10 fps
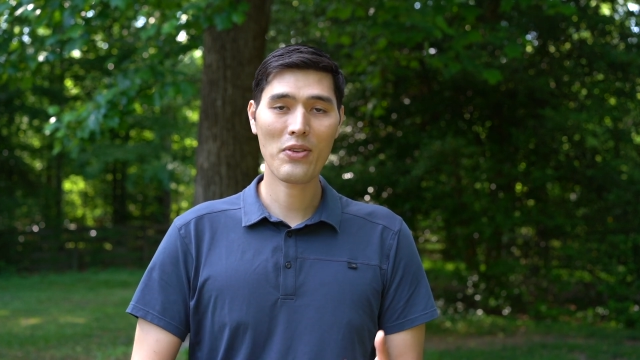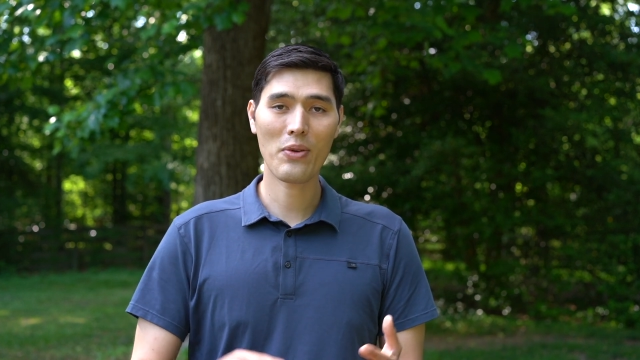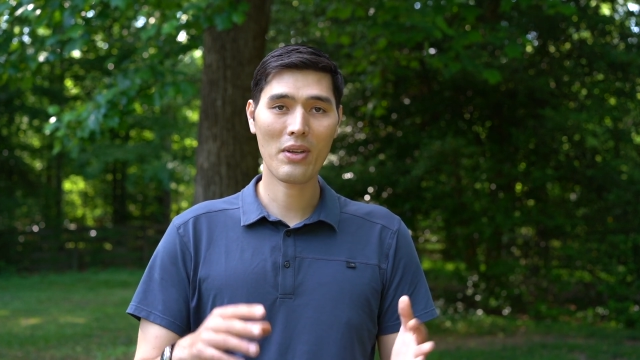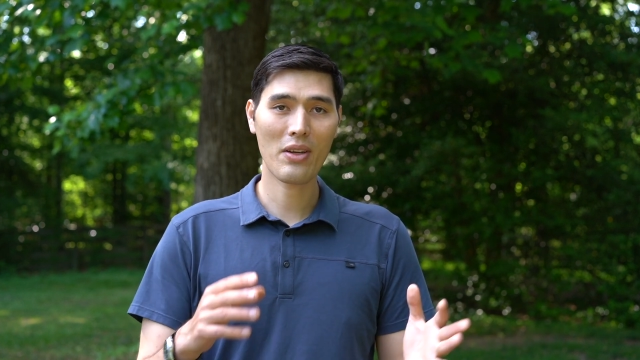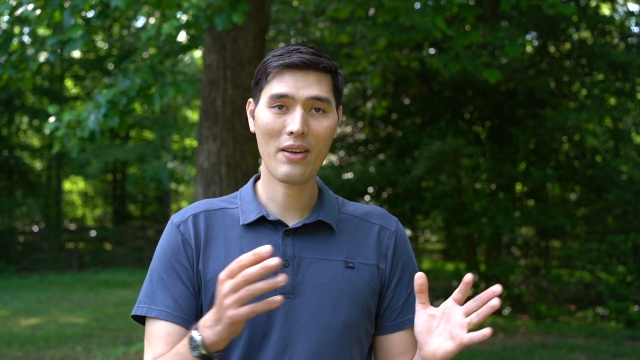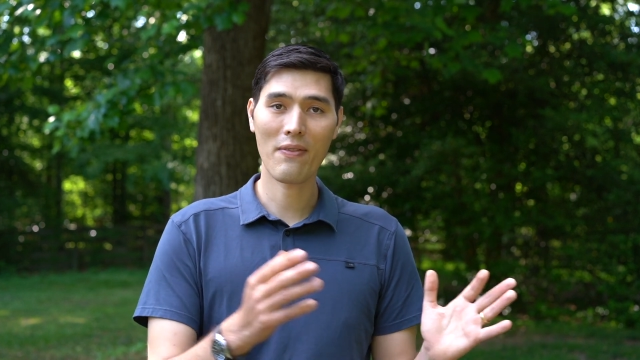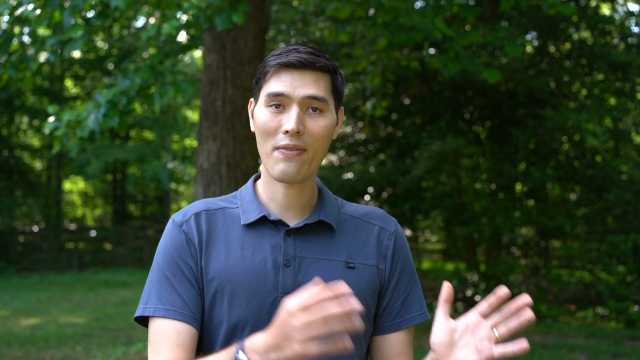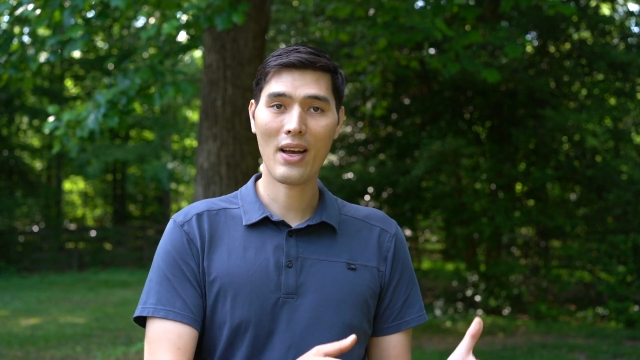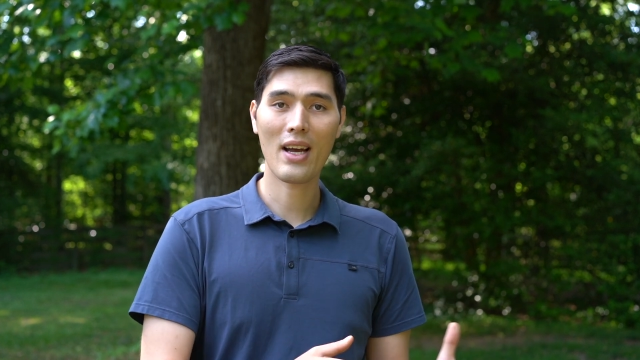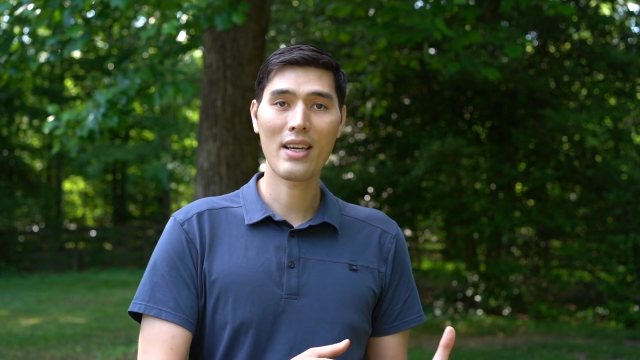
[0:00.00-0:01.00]
you can
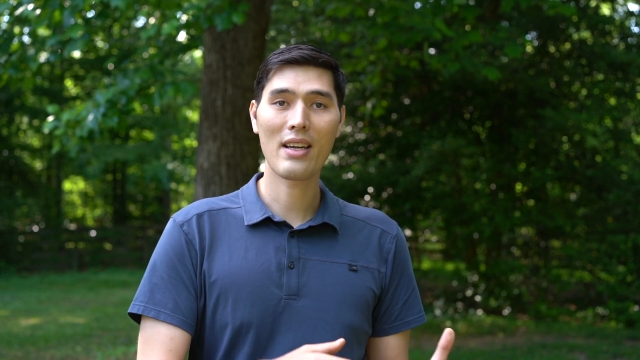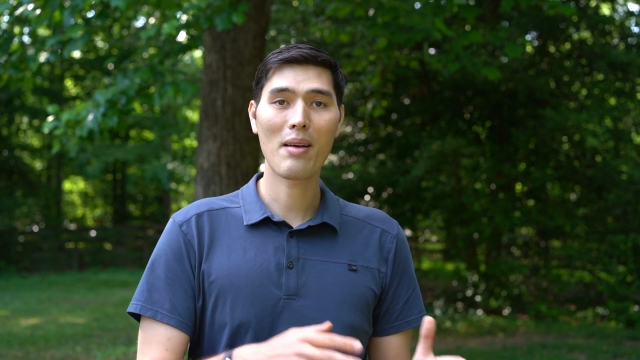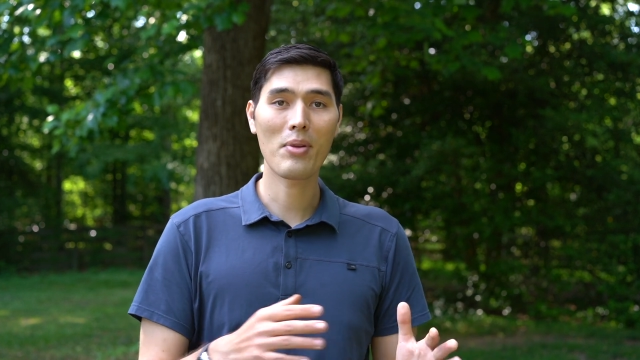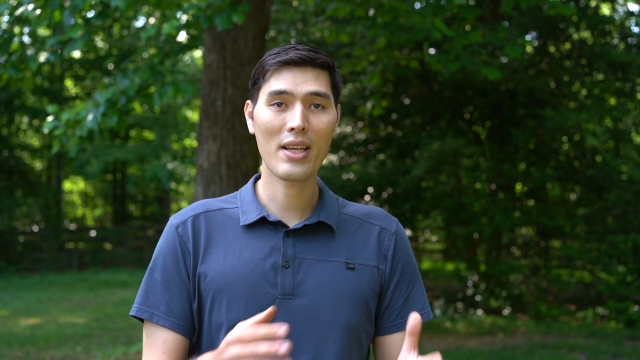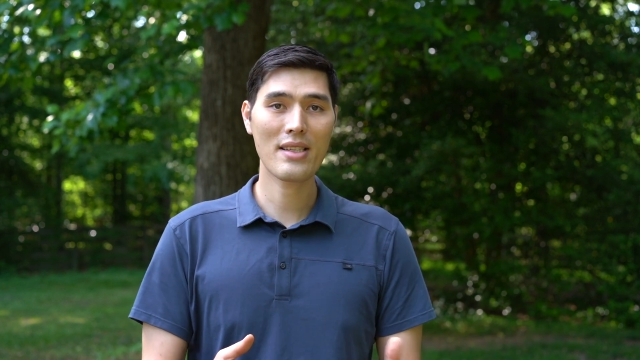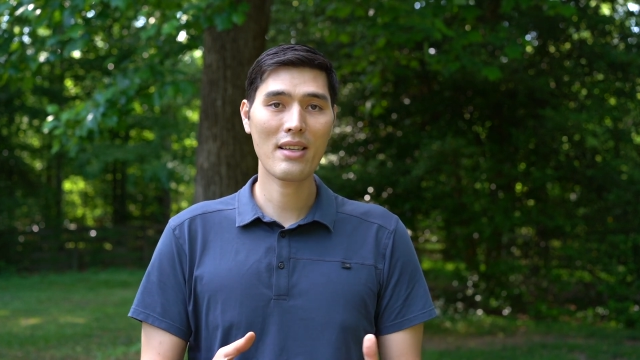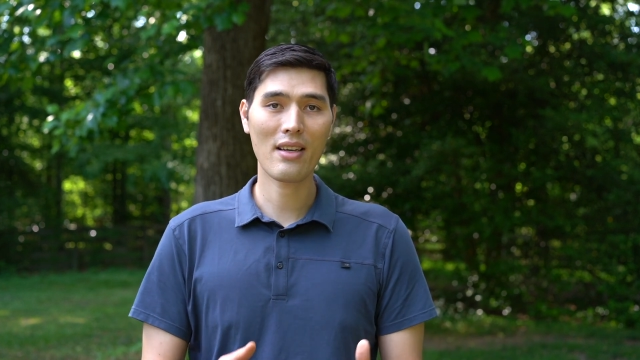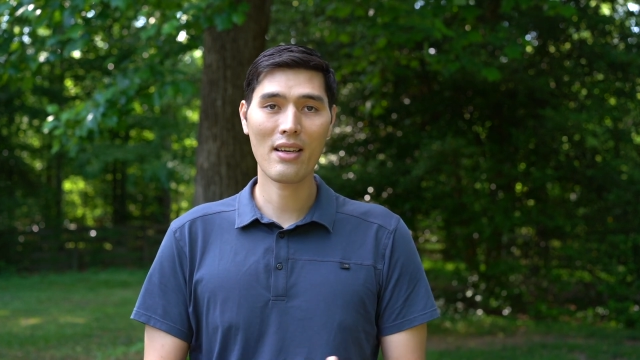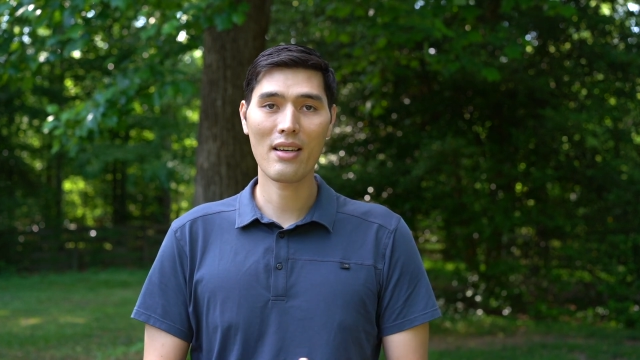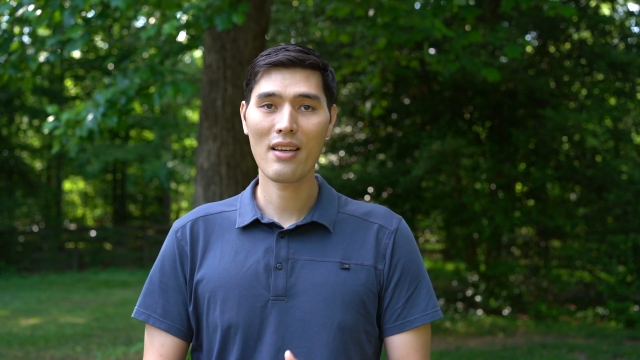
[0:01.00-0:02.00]
find a place to
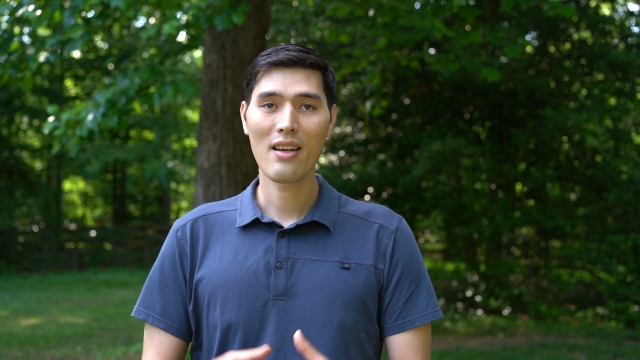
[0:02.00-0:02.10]
hunt